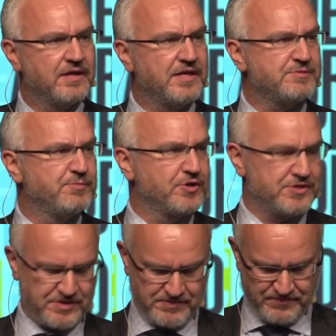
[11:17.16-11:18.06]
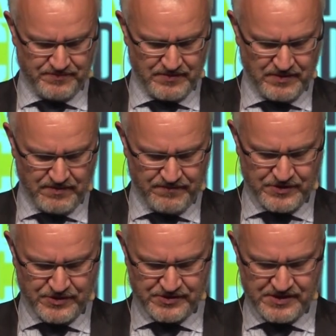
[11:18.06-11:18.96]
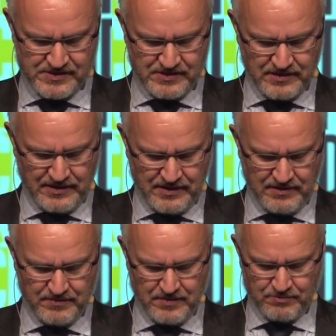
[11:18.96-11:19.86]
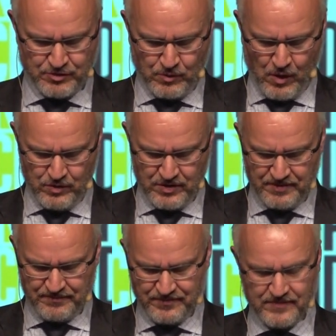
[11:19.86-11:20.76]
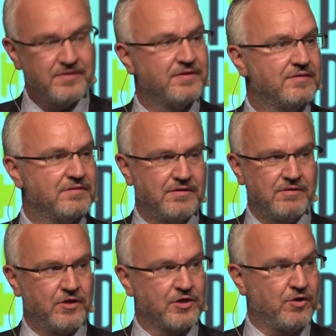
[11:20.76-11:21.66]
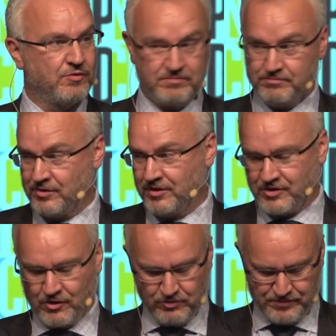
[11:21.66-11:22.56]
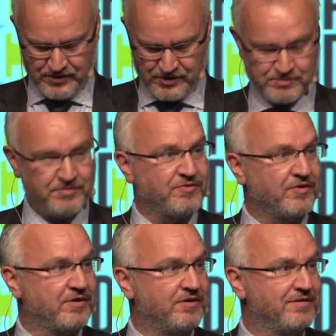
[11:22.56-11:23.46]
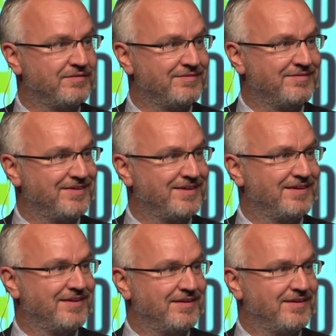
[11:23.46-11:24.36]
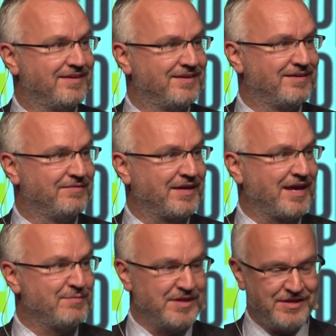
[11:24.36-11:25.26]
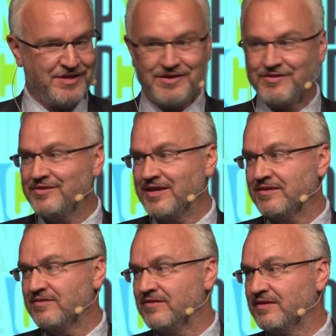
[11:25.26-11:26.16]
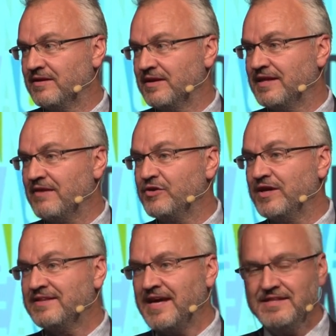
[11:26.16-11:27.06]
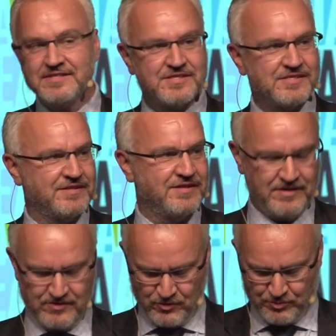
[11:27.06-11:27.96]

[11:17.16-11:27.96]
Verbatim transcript: His books, which consistently provoke, although Paul told me just before uh, we came in here that uh, he never intends to